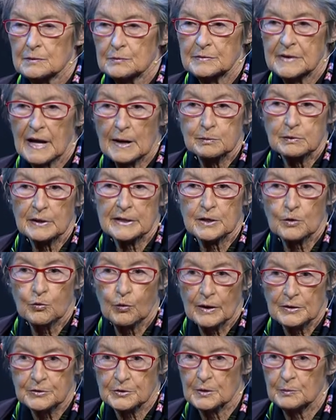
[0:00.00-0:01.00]
doubling,
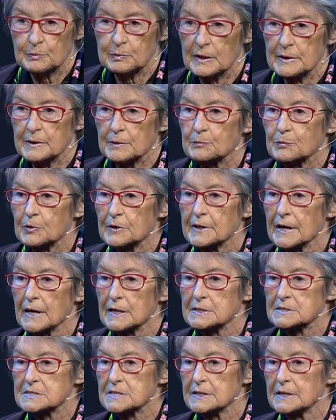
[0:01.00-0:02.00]
quadrupling
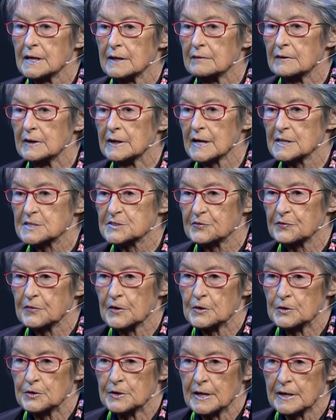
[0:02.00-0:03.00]
production in the next
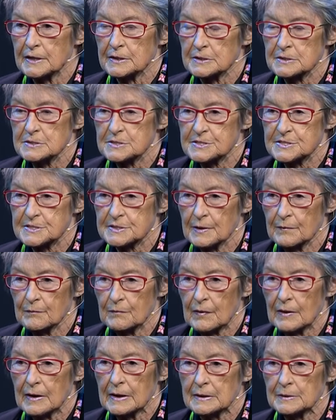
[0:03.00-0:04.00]
few years.
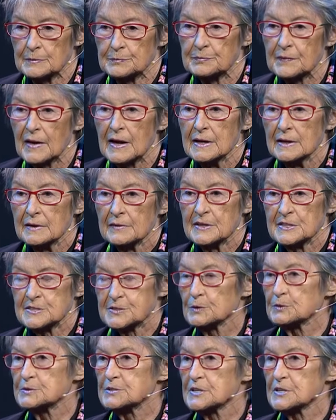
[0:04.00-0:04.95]
This will